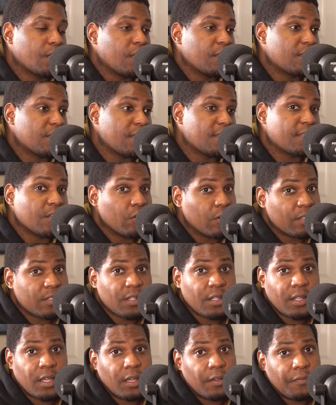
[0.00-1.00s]
And so Sony
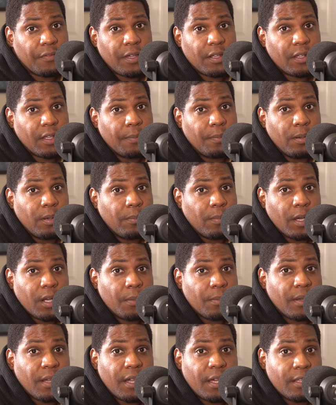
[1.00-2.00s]
said they invent, they put
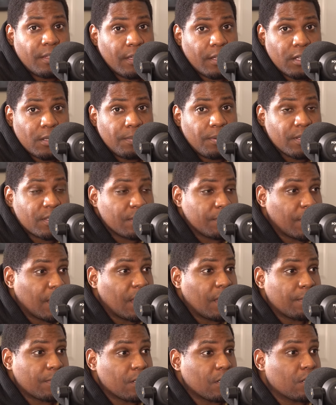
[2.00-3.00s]
money behind it. They're gonna put some
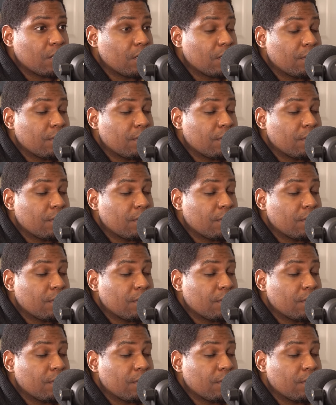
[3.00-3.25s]
games on it.